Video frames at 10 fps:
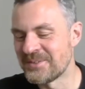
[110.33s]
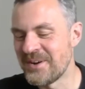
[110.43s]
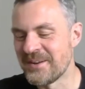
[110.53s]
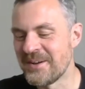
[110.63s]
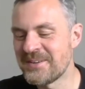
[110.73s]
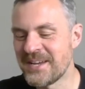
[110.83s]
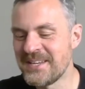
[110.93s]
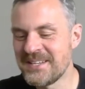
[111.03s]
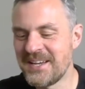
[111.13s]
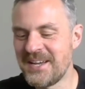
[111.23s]
Great.
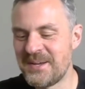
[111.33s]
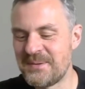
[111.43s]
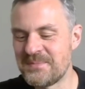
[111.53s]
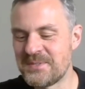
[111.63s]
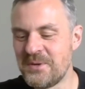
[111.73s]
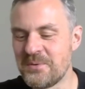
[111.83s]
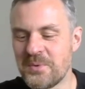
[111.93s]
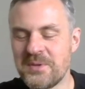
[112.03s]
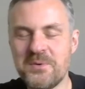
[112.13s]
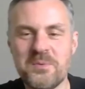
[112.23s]
Okay. So
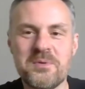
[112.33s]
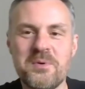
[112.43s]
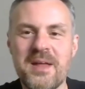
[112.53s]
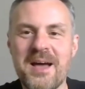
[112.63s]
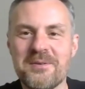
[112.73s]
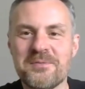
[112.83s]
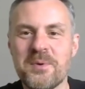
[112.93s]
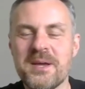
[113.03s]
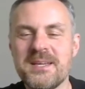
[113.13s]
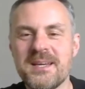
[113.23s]
with all that out of
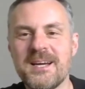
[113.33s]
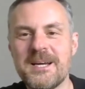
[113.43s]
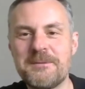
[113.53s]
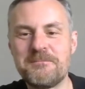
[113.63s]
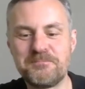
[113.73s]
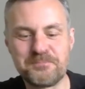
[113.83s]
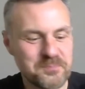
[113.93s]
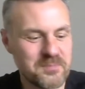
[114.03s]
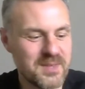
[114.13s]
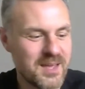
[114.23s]
the way,
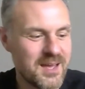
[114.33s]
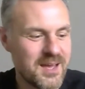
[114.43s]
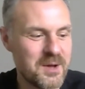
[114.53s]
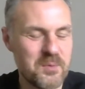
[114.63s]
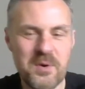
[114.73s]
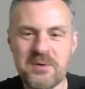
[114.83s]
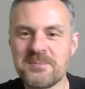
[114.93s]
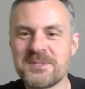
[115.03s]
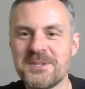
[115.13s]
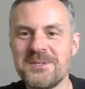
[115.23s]

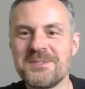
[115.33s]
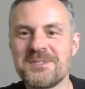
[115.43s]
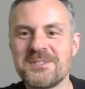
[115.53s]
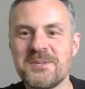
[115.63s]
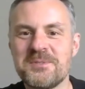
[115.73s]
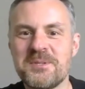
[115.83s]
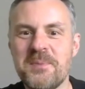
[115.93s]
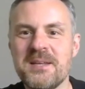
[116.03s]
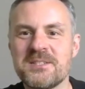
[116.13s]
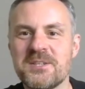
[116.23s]
welcome to Ben.